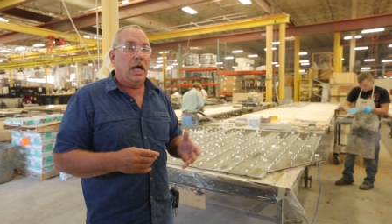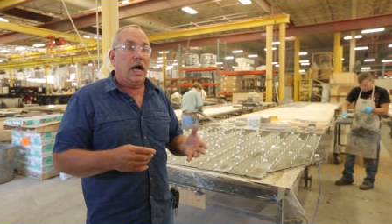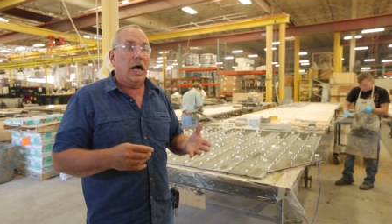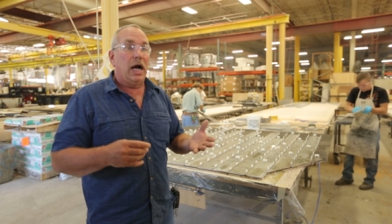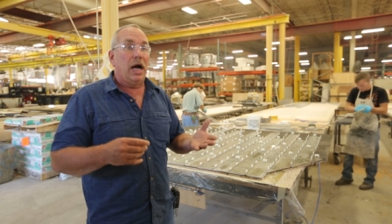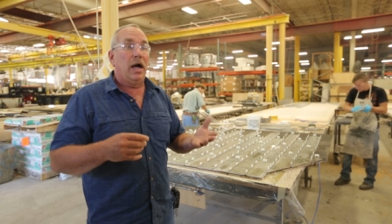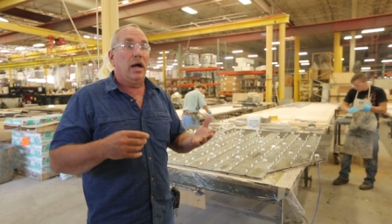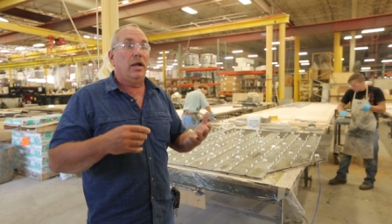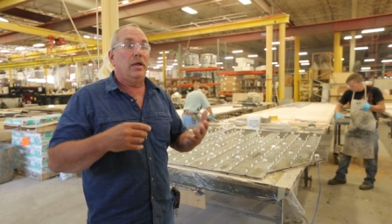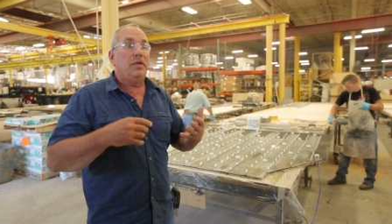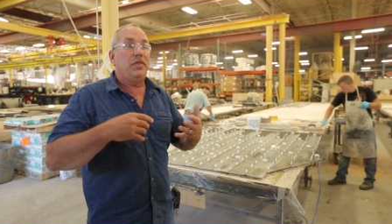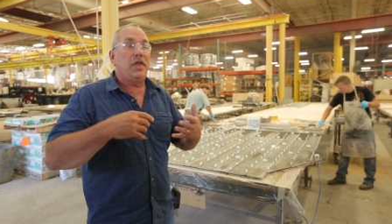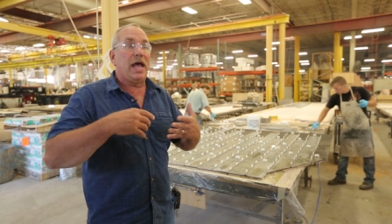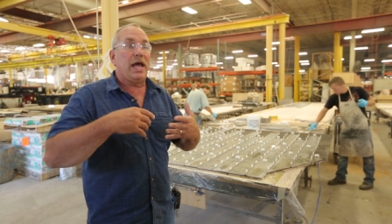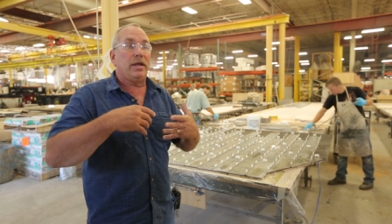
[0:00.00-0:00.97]
uh,
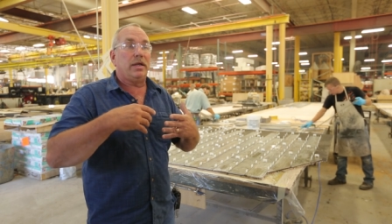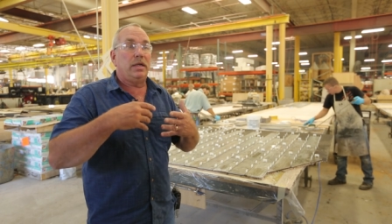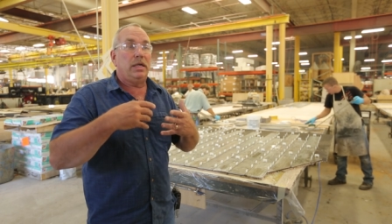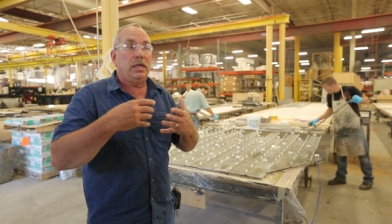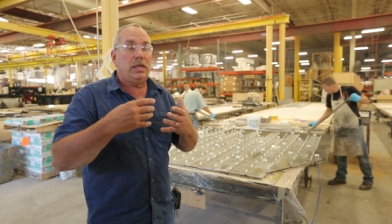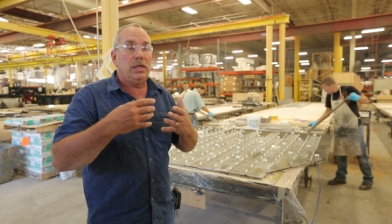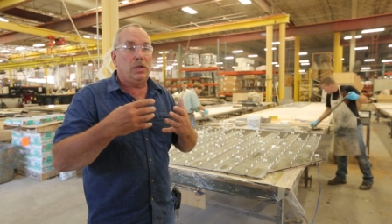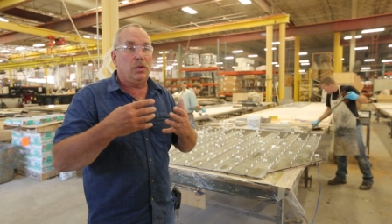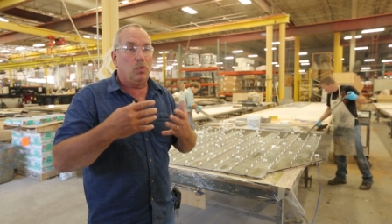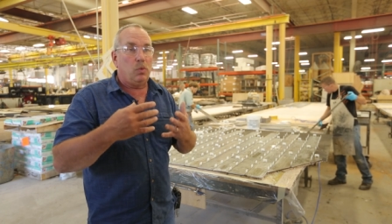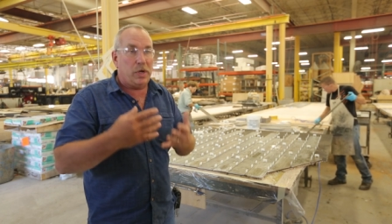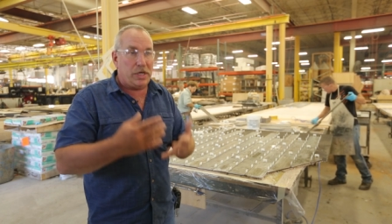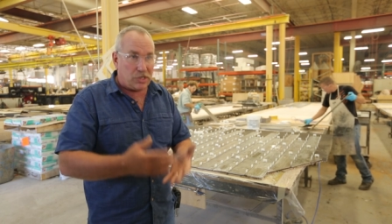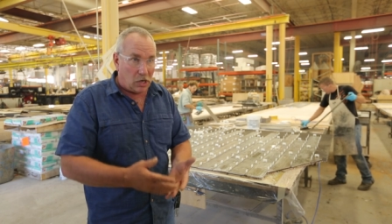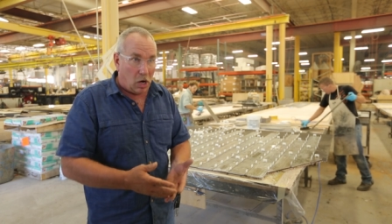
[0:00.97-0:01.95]
that
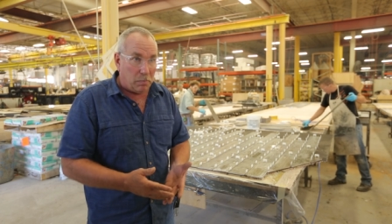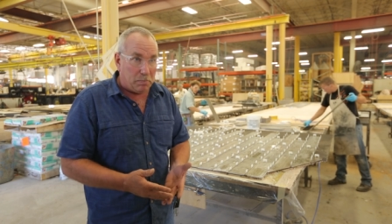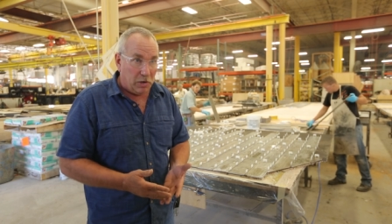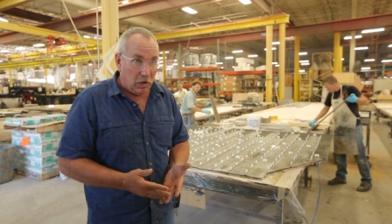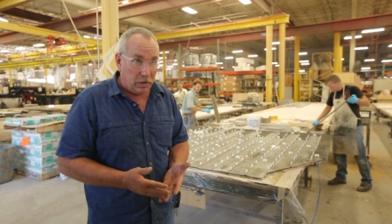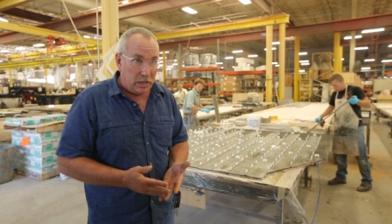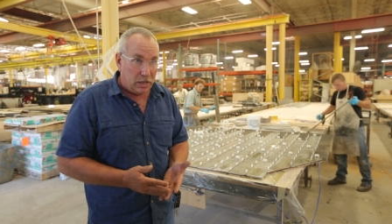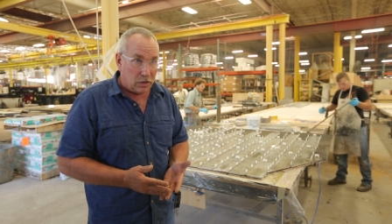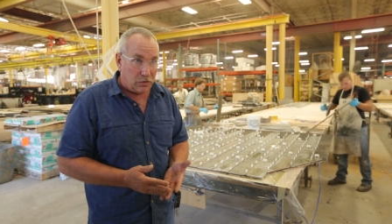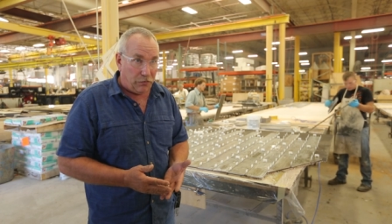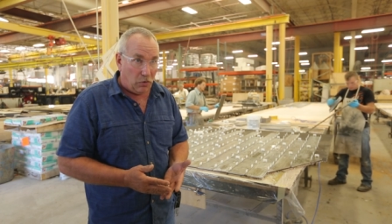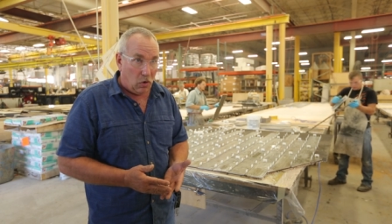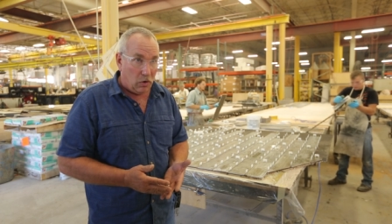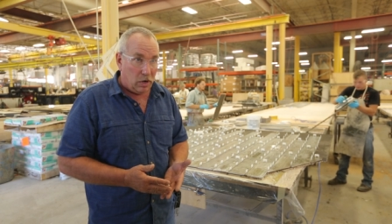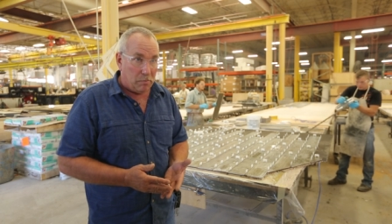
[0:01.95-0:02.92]
we start building this
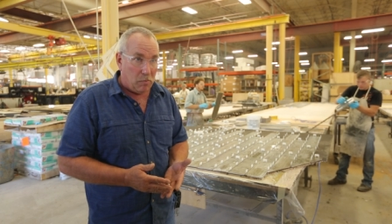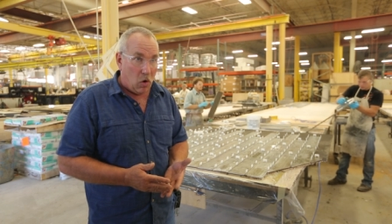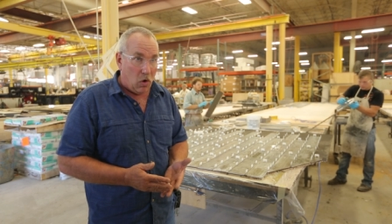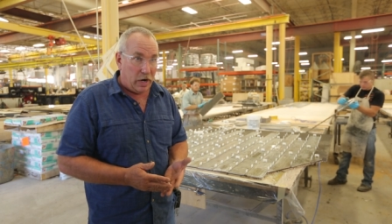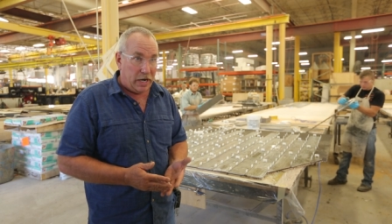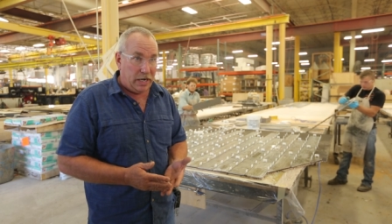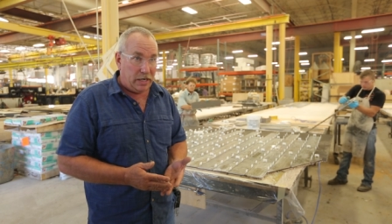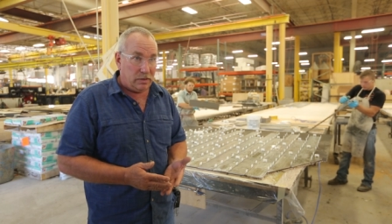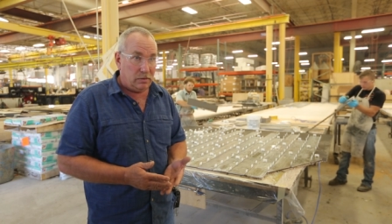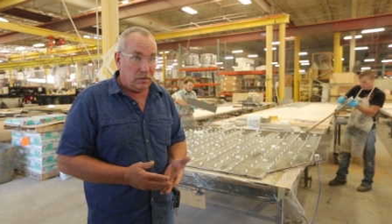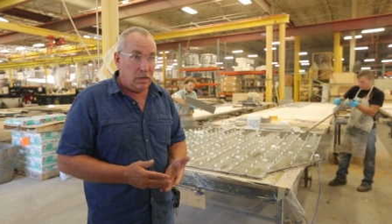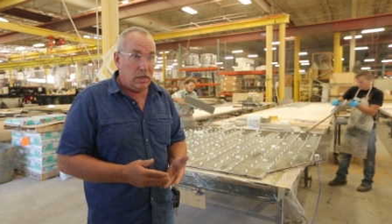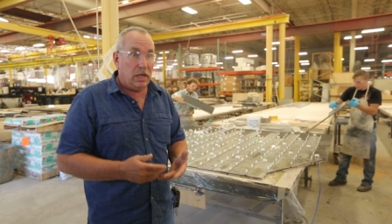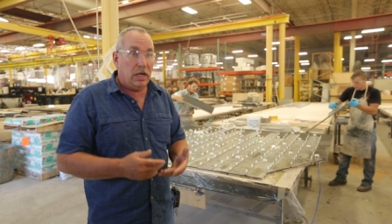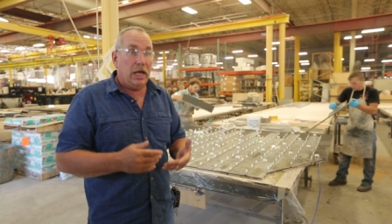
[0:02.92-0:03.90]
floor in the morning,
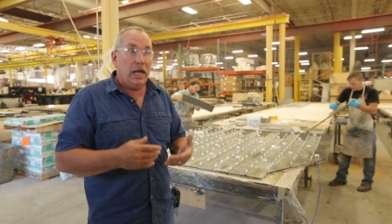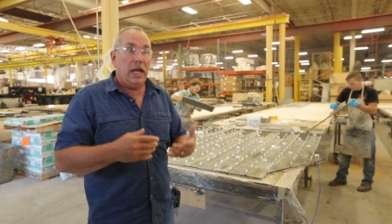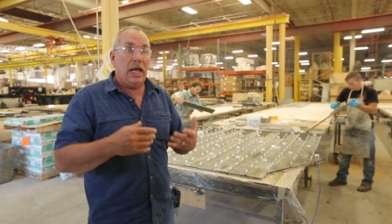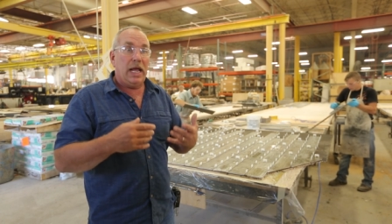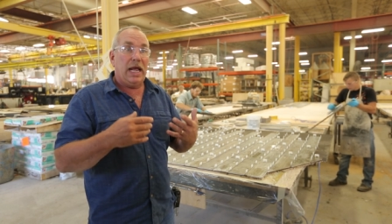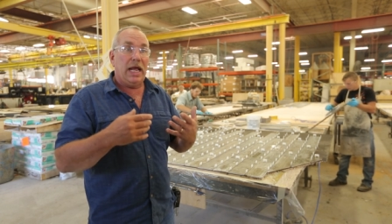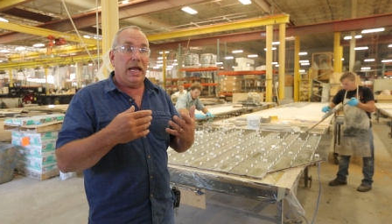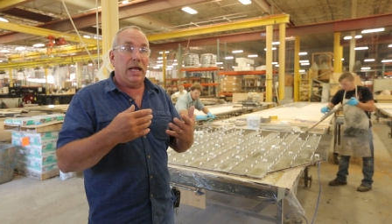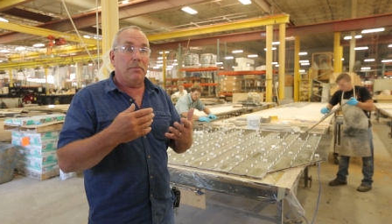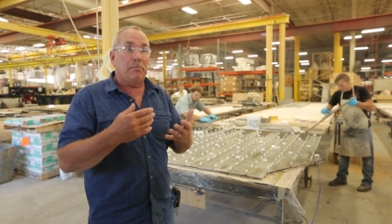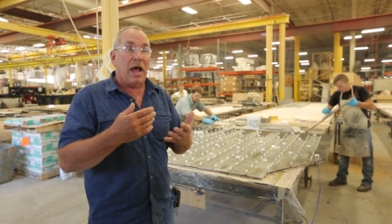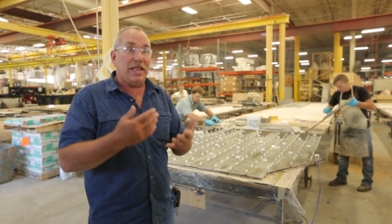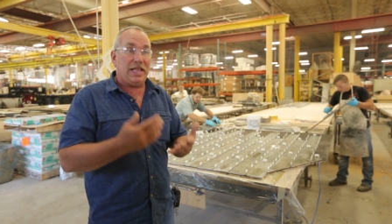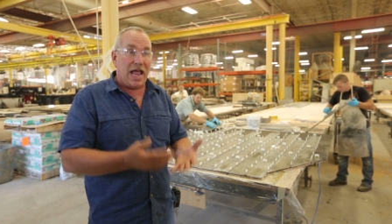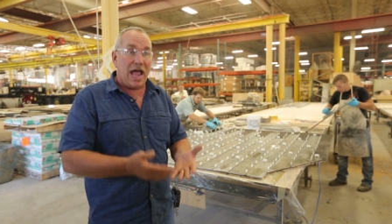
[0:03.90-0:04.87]
and
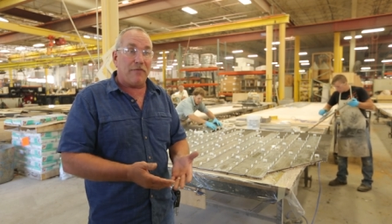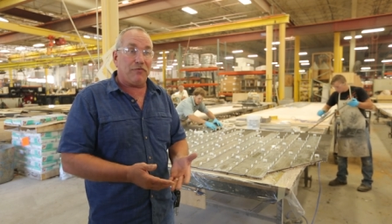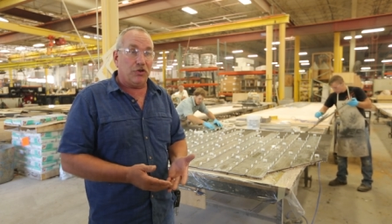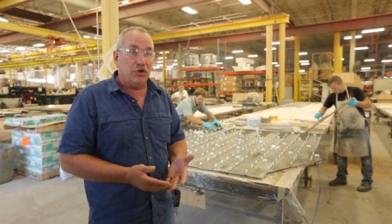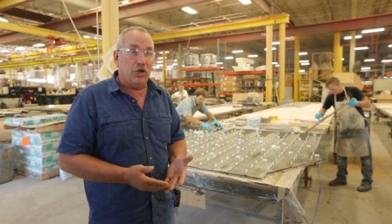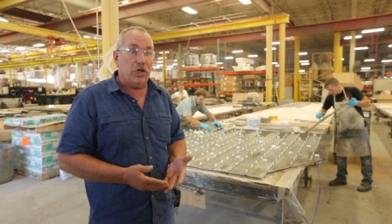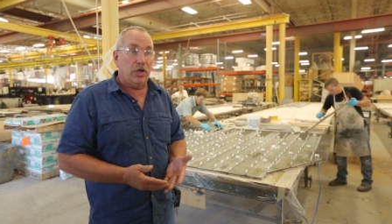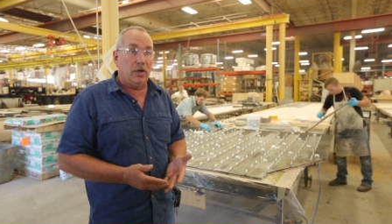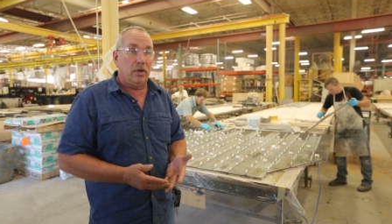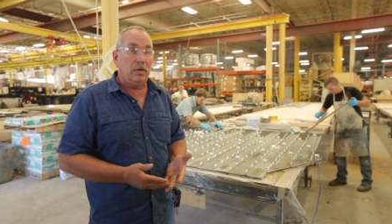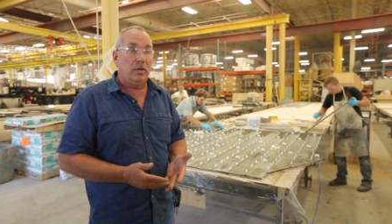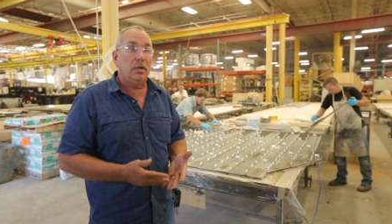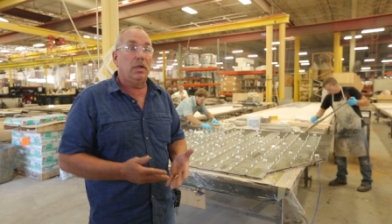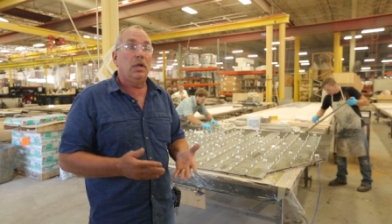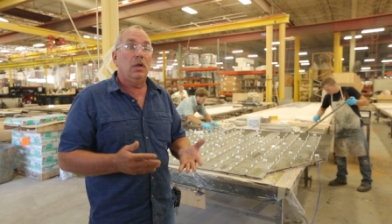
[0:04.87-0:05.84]
by the afternoon,
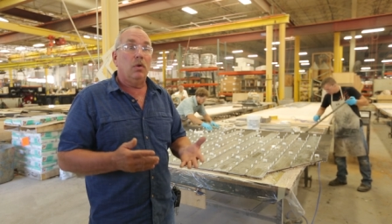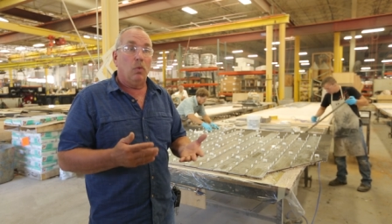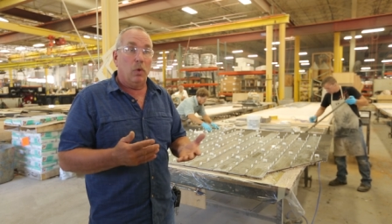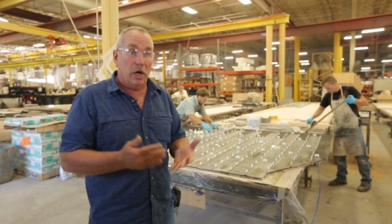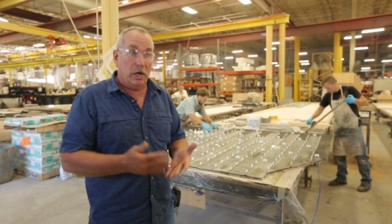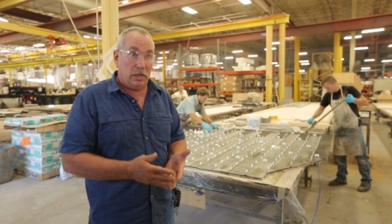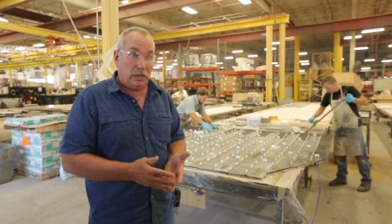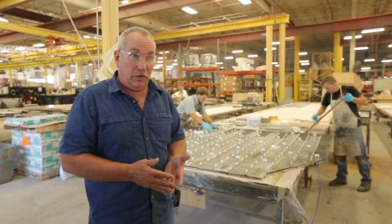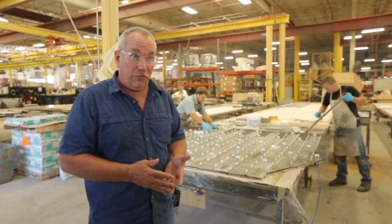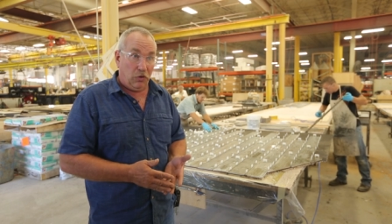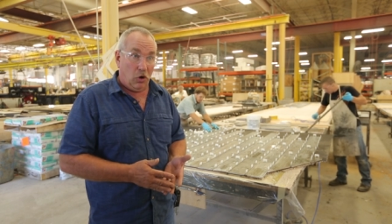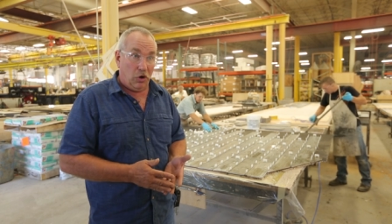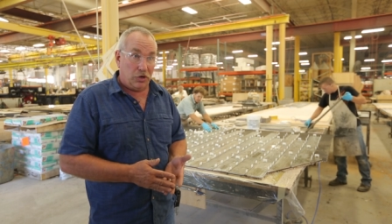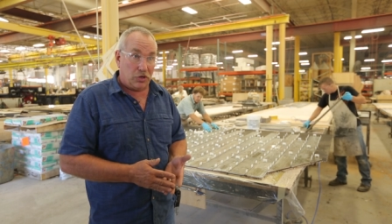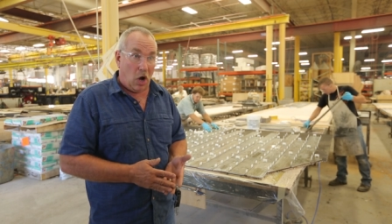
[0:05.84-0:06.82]
we're, the
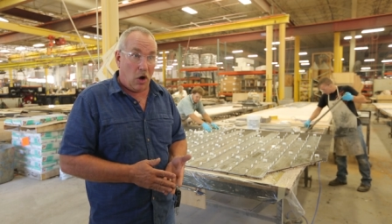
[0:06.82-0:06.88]
floor is